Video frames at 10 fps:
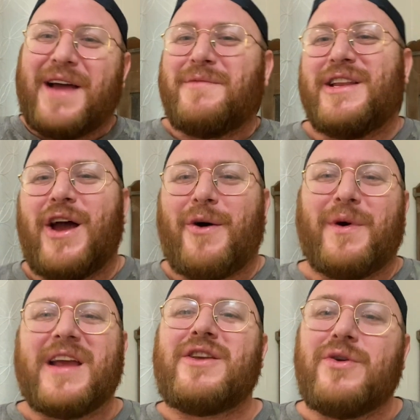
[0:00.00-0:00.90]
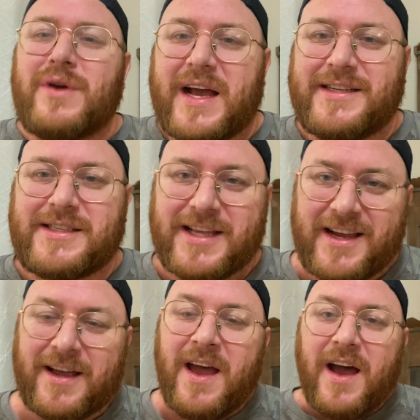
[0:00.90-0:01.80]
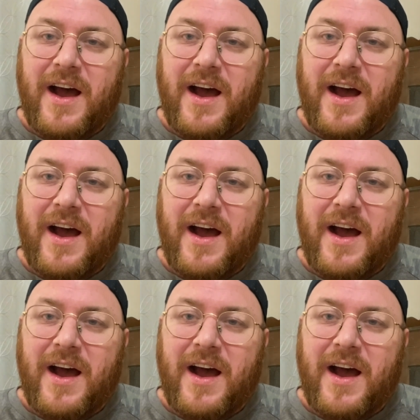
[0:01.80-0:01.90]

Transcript: let me know what you guys think